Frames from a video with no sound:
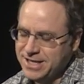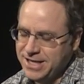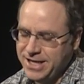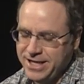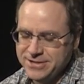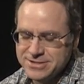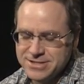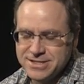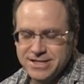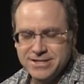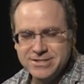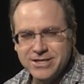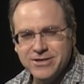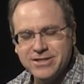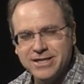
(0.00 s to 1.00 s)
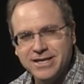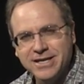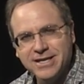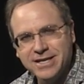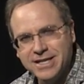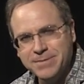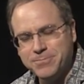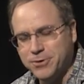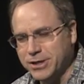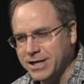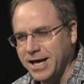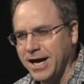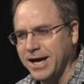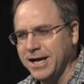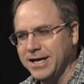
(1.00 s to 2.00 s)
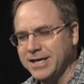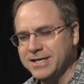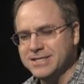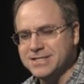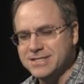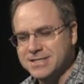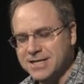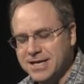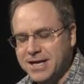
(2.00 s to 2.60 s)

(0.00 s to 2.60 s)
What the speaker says: here's the other thing. Clipboard guy is,